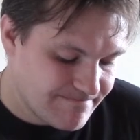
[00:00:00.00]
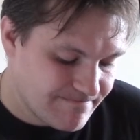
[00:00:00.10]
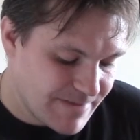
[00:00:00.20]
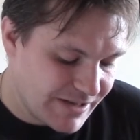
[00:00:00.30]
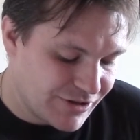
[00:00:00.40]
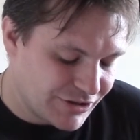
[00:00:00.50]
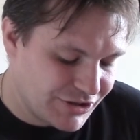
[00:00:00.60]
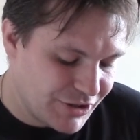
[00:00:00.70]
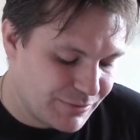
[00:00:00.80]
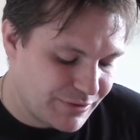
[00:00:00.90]
He's got a
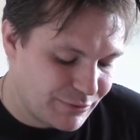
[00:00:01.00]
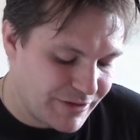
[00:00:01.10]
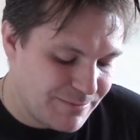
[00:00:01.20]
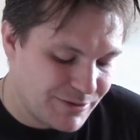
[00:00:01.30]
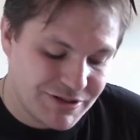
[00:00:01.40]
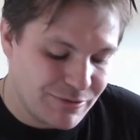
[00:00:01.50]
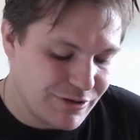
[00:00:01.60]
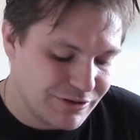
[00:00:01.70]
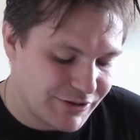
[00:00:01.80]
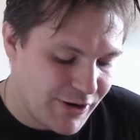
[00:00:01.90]
shooter 3, but he's only
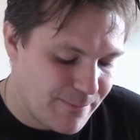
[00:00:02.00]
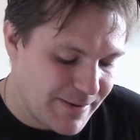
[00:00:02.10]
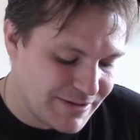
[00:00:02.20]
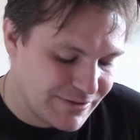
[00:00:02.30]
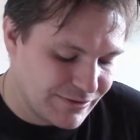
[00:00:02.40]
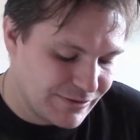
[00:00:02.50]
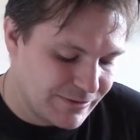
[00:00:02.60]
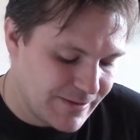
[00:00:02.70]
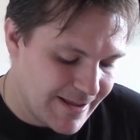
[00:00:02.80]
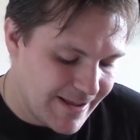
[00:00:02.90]
got a no
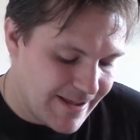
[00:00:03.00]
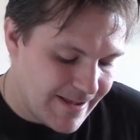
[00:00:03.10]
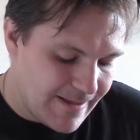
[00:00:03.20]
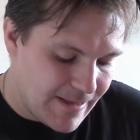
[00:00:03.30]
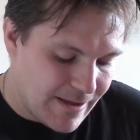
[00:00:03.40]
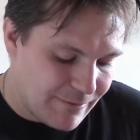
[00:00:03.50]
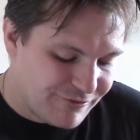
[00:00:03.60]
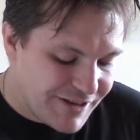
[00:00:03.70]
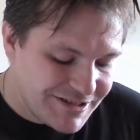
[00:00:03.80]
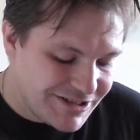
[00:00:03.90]
pistol.
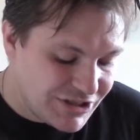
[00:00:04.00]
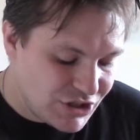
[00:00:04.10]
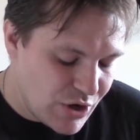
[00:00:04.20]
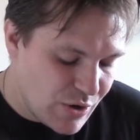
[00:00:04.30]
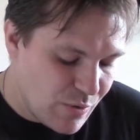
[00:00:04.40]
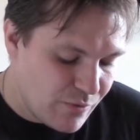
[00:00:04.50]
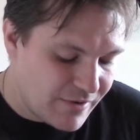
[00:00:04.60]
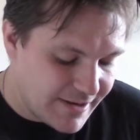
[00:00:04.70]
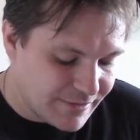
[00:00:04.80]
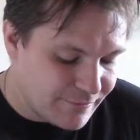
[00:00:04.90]
Frenzy 2, fight on